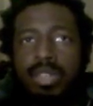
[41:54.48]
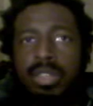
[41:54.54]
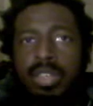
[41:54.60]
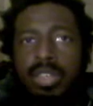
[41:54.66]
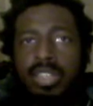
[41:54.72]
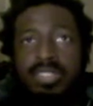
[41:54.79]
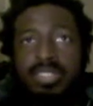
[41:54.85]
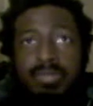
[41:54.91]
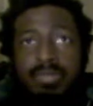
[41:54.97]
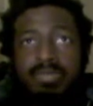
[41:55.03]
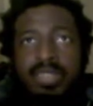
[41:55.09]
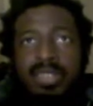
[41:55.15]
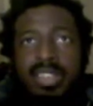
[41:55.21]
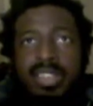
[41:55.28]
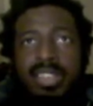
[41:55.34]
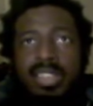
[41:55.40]
So,
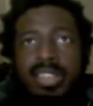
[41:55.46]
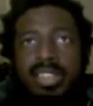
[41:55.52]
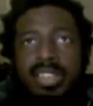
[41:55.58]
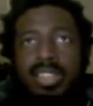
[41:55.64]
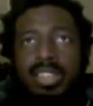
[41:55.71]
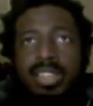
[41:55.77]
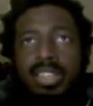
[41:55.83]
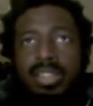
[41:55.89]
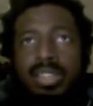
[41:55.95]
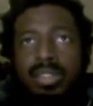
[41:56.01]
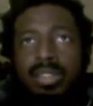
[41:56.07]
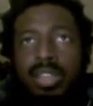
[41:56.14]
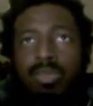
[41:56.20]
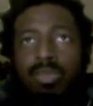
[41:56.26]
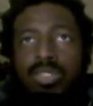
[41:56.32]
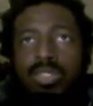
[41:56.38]

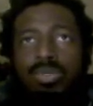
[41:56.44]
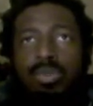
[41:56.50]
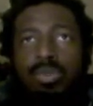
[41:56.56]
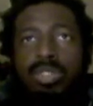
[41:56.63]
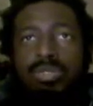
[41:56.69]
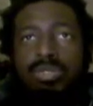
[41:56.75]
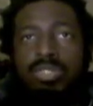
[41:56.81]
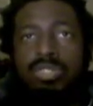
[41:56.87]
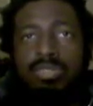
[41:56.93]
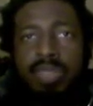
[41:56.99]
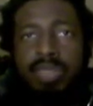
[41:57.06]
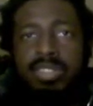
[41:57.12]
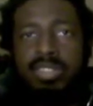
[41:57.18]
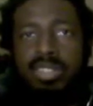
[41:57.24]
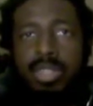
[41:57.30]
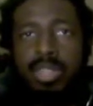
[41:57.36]
like when you just
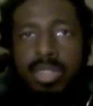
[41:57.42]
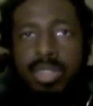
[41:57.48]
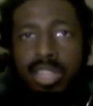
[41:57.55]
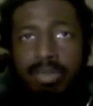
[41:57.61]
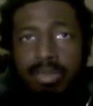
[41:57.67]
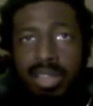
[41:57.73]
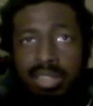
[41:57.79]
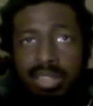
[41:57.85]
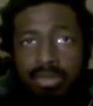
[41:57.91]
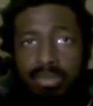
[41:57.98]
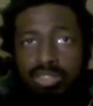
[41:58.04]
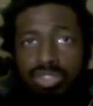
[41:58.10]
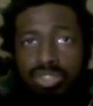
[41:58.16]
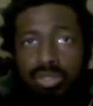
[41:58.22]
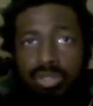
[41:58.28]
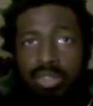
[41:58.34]
basically think about the
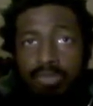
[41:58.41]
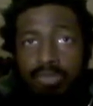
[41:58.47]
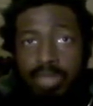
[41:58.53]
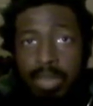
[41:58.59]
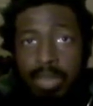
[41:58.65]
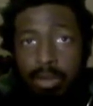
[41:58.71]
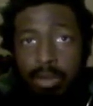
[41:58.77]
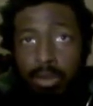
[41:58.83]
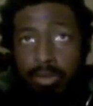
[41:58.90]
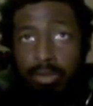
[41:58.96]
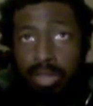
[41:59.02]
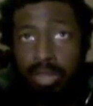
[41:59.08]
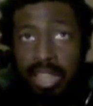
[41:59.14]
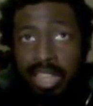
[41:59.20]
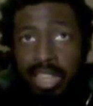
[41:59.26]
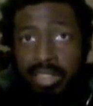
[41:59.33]
majority of people
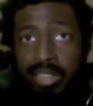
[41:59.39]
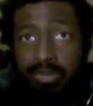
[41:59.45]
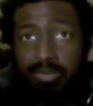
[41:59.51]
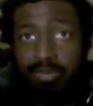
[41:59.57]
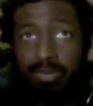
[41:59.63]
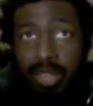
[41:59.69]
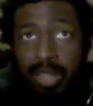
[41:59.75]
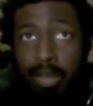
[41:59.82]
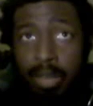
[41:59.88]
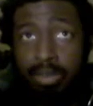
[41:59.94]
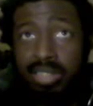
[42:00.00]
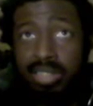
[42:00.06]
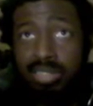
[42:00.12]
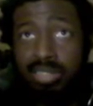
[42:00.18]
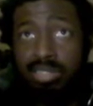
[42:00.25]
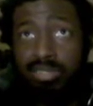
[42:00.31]
playing a
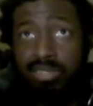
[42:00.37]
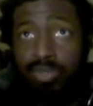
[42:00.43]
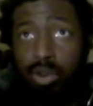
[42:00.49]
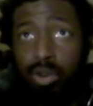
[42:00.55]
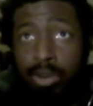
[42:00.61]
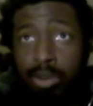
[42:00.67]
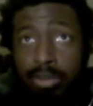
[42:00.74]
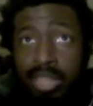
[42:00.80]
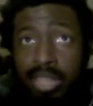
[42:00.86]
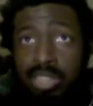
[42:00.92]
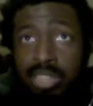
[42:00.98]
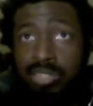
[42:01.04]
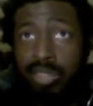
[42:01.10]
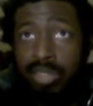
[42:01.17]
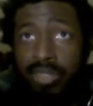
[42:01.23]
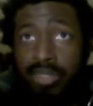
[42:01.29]
PlayStation 4 or playing
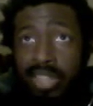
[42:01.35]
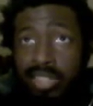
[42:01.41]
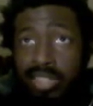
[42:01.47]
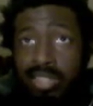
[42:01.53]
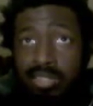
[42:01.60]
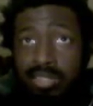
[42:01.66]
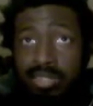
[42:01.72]
stuff like this.